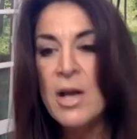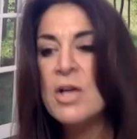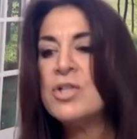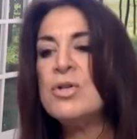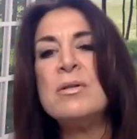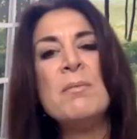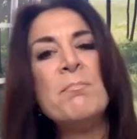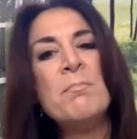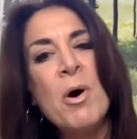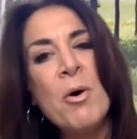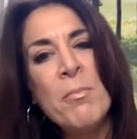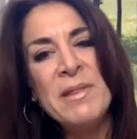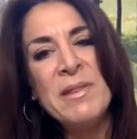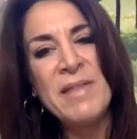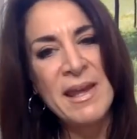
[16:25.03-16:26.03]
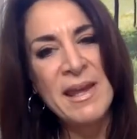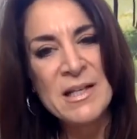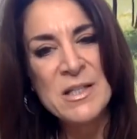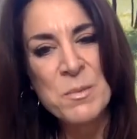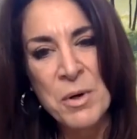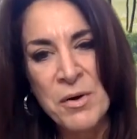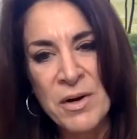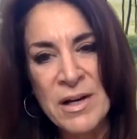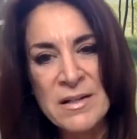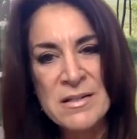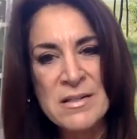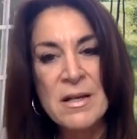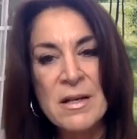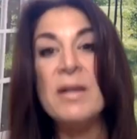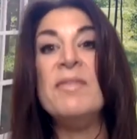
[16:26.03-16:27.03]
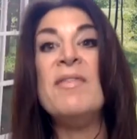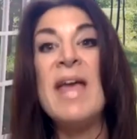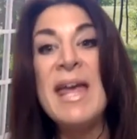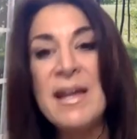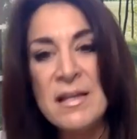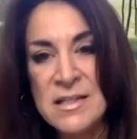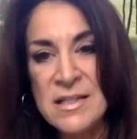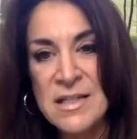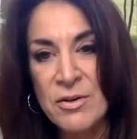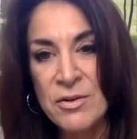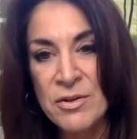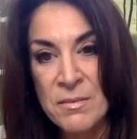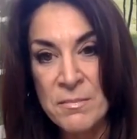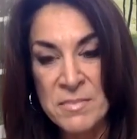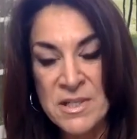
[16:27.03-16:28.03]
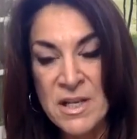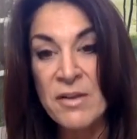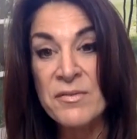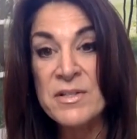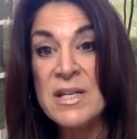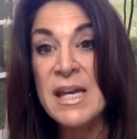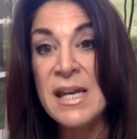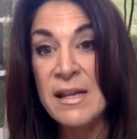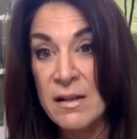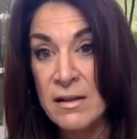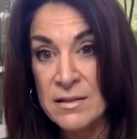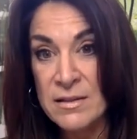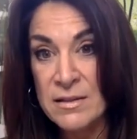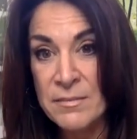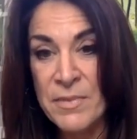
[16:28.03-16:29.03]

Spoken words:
to the moment they experienced and they considered themselves healed.